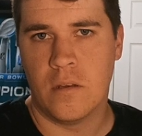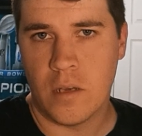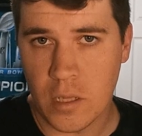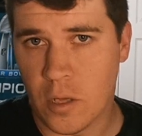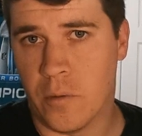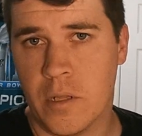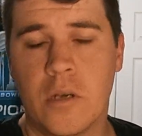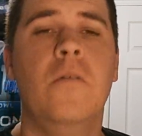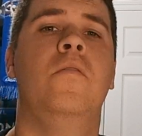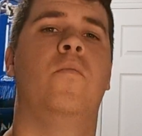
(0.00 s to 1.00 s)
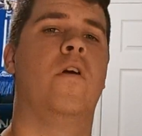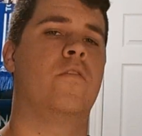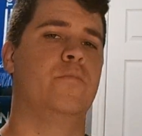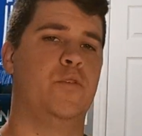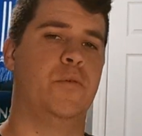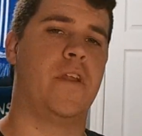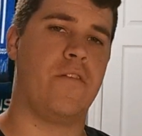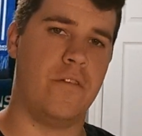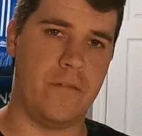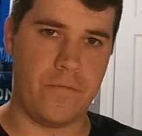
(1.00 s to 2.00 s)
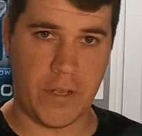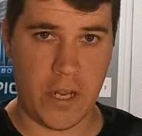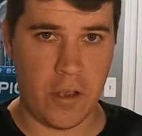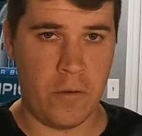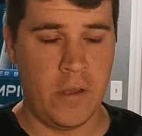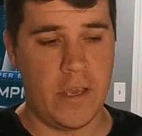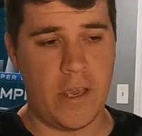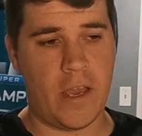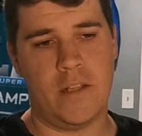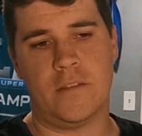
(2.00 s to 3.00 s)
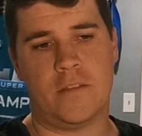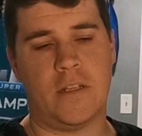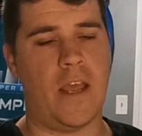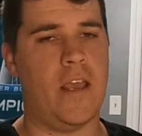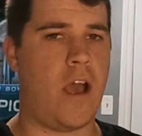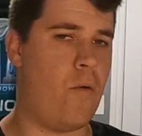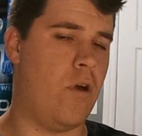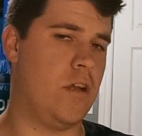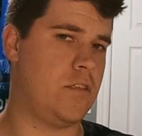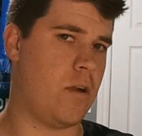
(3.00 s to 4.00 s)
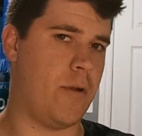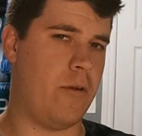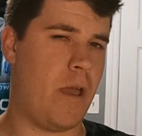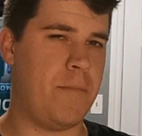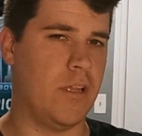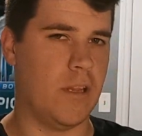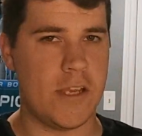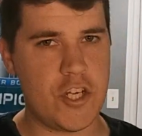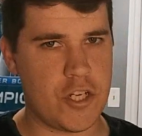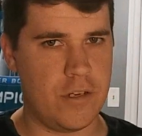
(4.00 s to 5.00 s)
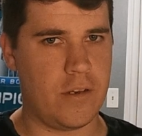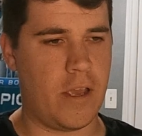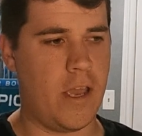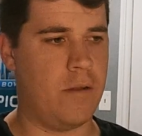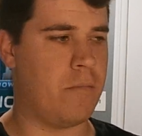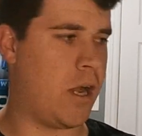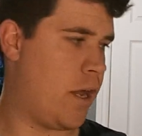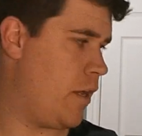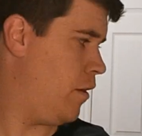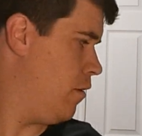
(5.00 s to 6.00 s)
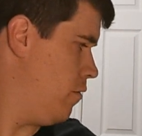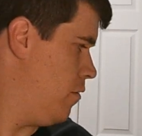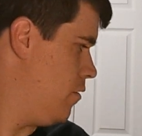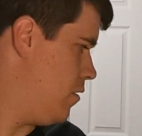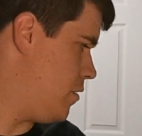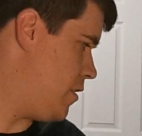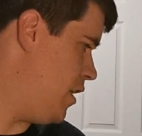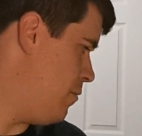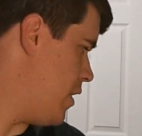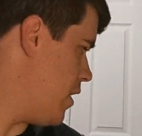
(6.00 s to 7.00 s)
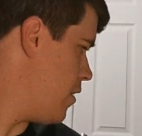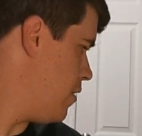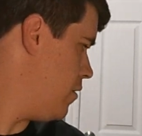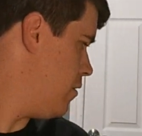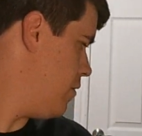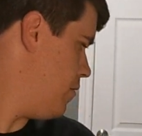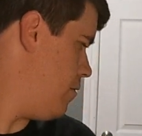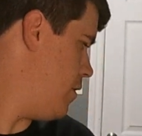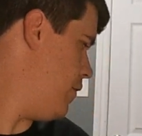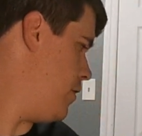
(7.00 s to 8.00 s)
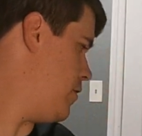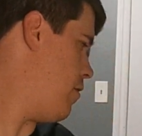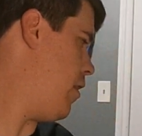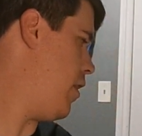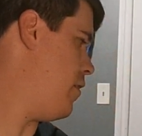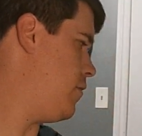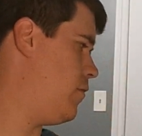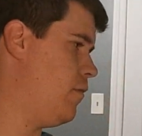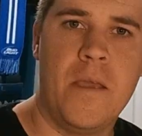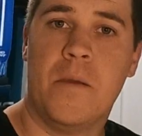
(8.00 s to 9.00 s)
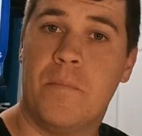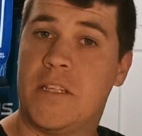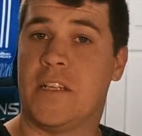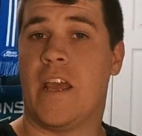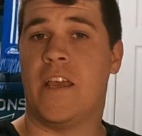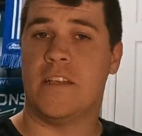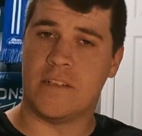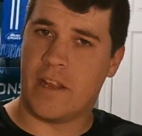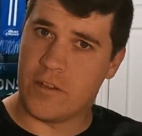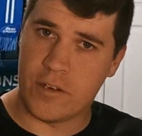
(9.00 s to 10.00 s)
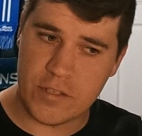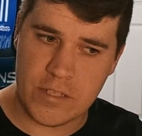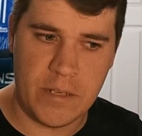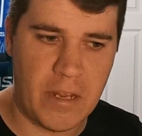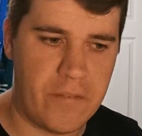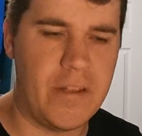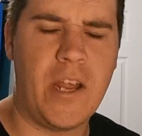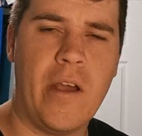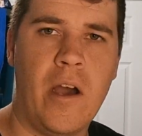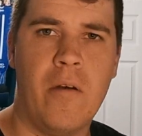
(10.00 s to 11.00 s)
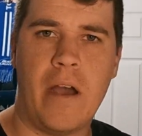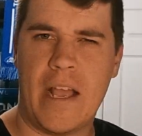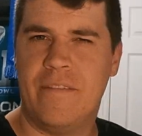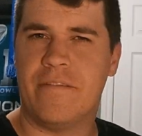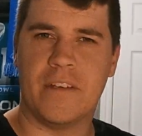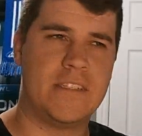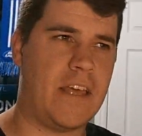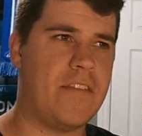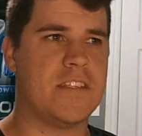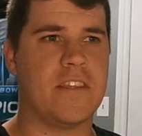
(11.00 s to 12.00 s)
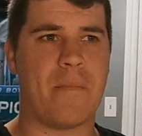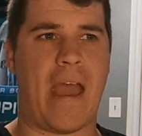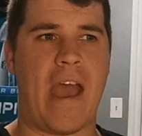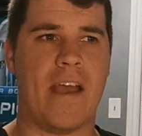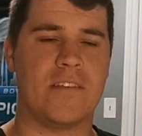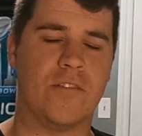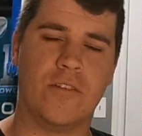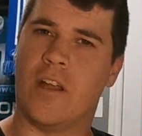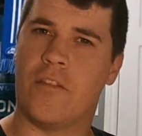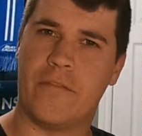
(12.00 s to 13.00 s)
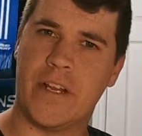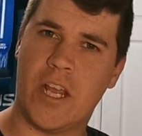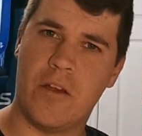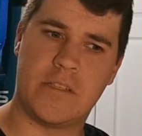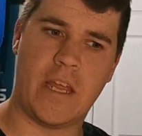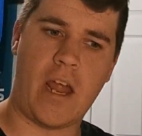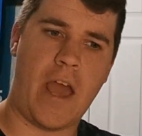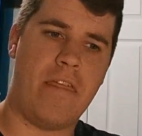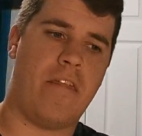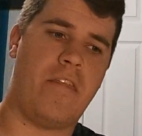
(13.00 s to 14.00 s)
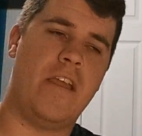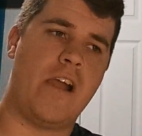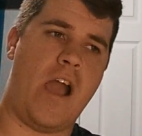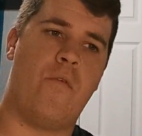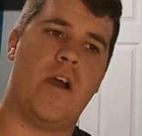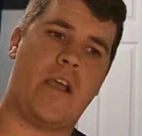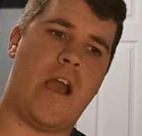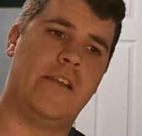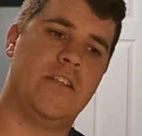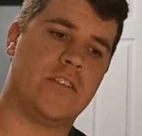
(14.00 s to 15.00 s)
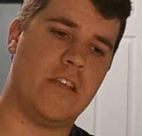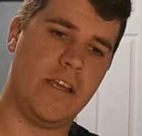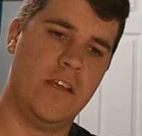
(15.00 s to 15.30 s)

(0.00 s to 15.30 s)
Hello, welcome to another video, and today I want to talk about emulation in my Steam Deck, whatever this thing is. But today is another Steam Deck video. I've said this in the past or in other videos that I think I want to kind of just like